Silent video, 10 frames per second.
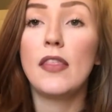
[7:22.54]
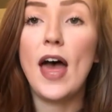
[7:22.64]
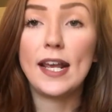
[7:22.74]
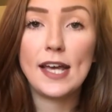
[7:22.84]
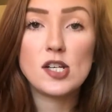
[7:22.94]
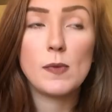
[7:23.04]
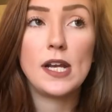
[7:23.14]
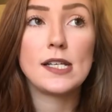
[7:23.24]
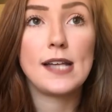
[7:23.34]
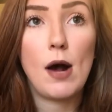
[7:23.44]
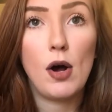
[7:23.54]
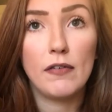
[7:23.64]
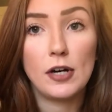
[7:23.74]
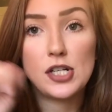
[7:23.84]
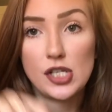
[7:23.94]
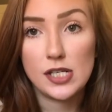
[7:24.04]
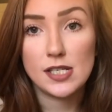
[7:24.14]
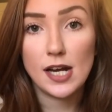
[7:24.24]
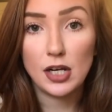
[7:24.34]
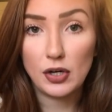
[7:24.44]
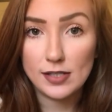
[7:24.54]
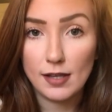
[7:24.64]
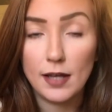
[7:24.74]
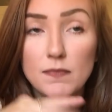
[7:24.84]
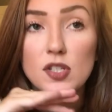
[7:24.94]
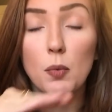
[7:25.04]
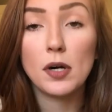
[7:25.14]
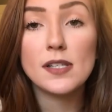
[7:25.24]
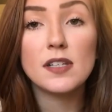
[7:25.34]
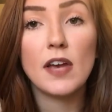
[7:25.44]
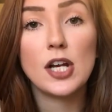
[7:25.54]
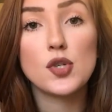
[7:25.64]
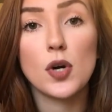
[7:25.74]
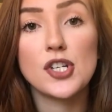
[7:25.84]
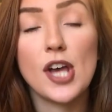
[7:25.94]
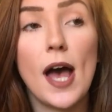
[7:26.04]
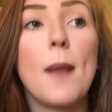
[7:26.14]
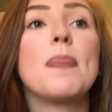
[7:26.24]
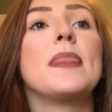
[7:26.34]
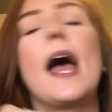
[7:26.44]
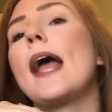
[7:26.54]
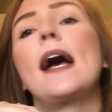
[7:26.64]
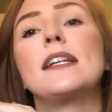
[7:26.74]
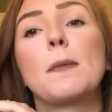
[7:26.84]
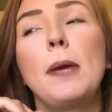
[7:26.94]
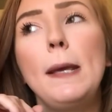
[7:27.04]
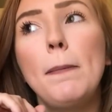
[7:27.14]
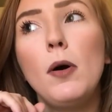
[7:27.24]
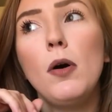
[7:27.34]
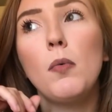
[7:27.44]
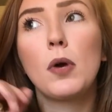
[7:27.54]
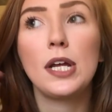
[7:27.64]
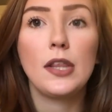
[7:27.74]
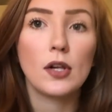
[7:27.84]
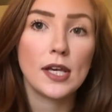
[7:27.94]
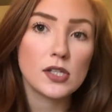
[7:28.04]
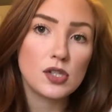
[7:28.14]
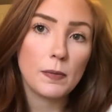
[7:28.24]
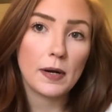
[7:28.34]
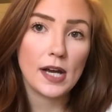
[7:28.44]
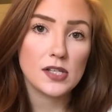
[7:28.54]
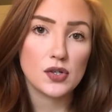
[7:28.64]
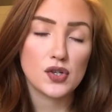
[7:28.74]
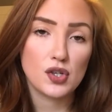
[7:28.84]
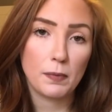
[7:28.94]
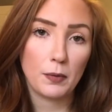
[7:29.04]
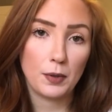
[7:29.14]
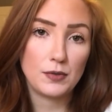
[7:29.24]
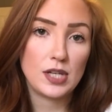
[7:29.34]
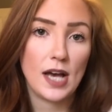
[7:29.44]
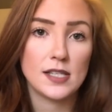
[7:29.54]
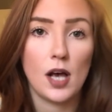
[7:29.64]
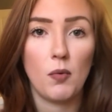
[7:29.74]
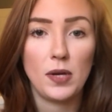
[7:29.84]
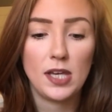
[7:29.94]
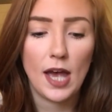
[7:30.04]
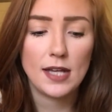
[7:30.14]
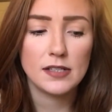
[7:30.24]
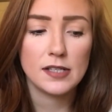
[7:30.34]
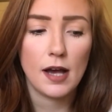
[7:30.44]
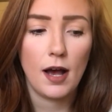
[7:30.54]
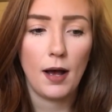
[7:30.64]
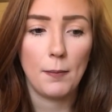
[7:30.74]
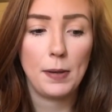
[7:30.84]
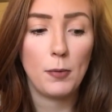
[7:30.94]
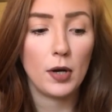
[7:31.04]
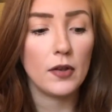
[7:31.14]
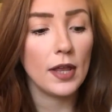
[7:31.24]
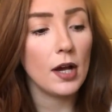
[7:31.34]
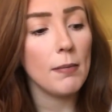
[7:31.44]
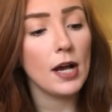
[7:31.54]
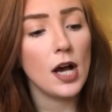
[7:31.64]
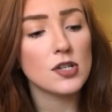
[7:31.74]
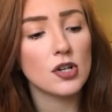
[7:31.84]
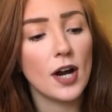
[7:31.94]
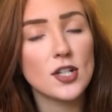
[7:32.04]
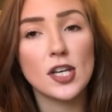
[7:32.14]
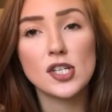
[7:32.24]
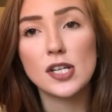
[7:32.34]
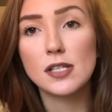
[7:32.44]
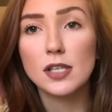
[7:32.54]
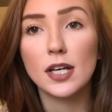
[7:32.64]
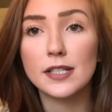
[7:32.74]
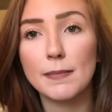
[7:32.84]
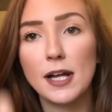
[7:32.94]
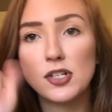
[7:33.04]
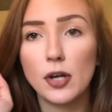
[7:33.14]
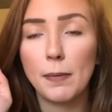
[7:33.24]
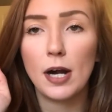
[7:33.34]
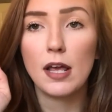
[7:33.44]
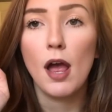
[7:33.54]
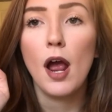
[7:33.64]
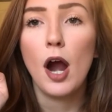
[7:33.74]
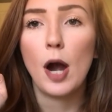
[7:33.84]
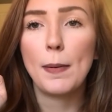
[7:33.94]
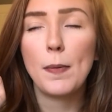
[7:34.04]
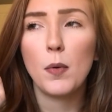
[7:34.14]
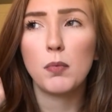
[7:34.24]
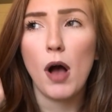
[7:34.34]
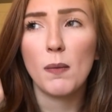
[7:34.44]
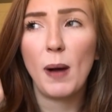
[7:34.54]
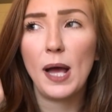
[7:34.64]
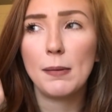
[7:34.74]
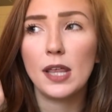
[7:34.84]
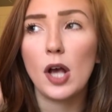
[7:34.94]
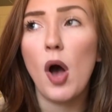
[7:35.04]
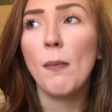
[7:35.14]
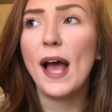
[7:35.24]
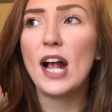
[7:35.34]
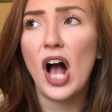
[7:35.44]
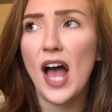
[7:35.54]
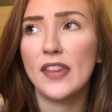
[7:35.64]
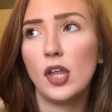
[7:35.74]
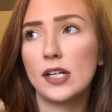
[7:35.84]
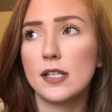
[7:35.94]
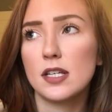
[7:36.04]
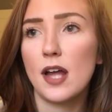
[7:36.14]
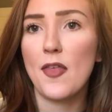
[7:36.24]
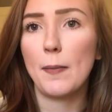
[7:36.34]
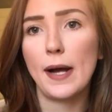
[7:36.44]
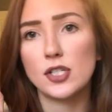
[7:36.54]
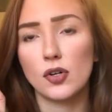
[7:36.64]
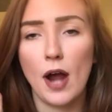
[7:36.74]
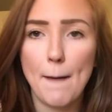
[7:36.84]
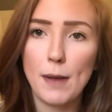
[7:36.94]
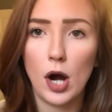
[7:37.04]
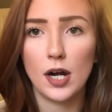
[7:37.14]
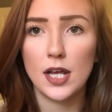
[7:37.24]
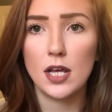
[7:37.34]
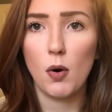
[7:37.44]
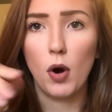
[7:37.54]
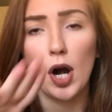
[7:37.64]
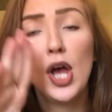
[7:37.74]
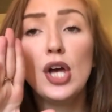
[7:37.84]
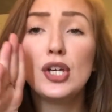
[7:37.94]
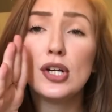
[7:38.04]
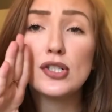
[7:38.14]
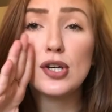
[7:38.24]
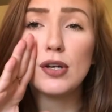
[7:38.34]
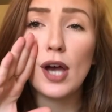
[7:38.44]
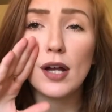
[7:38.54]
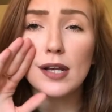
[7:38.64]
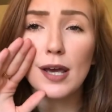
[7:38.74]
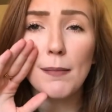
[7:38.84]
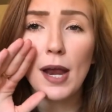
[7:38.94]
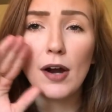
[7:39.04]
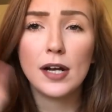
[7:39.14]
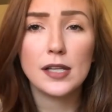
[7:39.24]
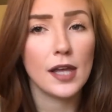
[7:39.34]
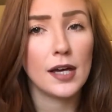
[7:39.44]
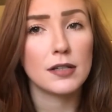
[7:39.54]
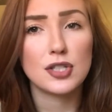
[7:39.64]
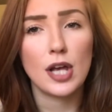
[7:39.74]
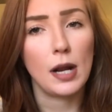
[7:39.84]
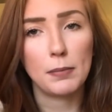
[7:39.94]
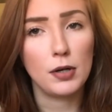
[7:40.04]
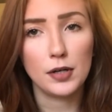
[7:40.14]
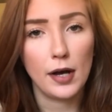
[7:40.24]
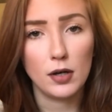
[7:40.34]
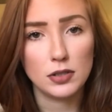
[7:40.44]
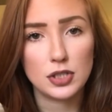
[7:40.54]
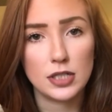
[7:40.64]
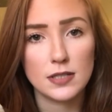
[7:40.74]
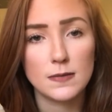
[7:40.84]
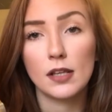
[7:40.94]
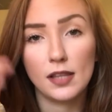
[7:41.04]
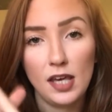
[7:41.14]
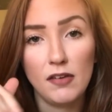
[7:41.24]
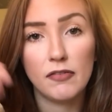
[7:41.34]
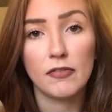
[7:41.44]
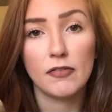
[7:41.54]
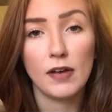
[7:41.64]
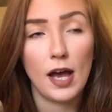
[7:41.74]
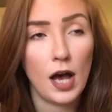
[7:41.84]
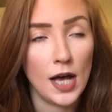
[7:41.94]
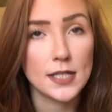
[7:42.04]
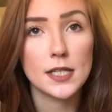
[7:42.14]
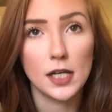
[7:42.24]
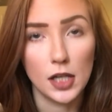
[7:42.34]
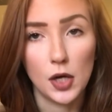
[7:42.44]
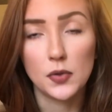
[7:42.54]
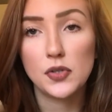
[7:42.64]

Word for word: That engagement is now over, and she is dating Chris Lane. So we're in Savannah, Georgia, and people were either like super nice or super rude to us all weekend. Um, people were either like, oh my gosh, congratulations, look, it's a bachelorette party. Or people would walk by and be like, oh my God, look, it's another bachelorette party. Or you're too young to get married. Like, shut up, you don't know how old she is. Leave us alone.